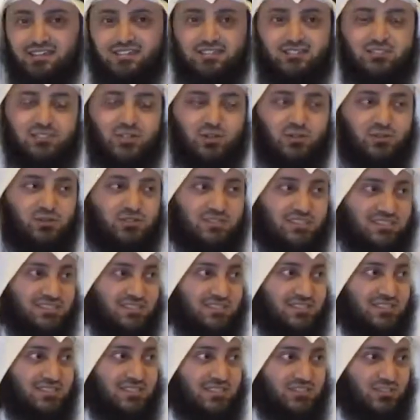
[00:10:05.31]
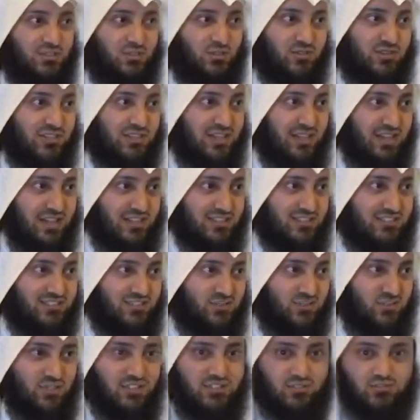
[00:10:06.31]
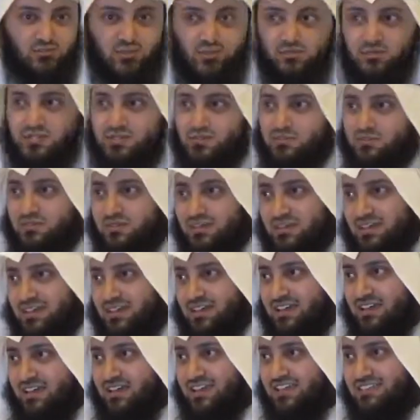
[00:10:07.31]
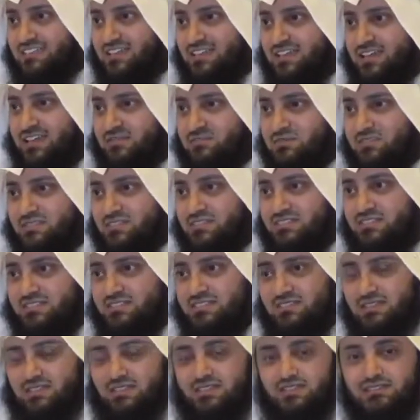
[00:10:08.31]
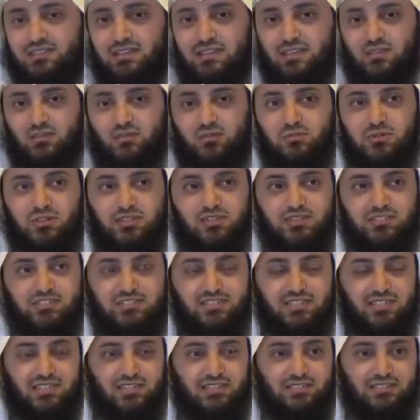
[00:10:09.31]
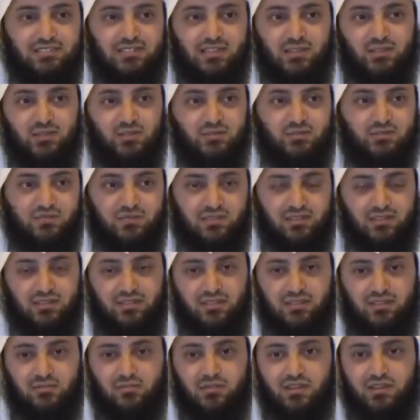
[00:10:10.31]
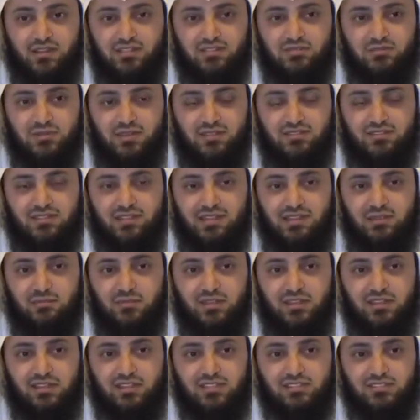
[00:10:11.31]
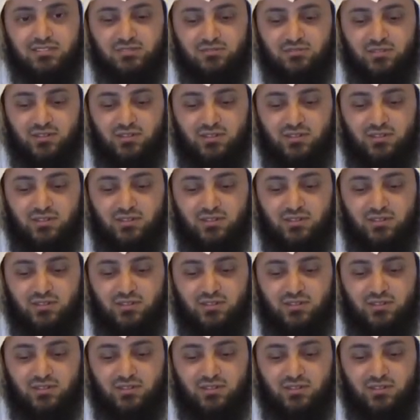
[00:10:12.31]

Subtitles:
So this is the story that I just took it from him, and I said, let me just tell you, the brothers, tell you, and may Allah subhanahu wa ta'ala make it easy for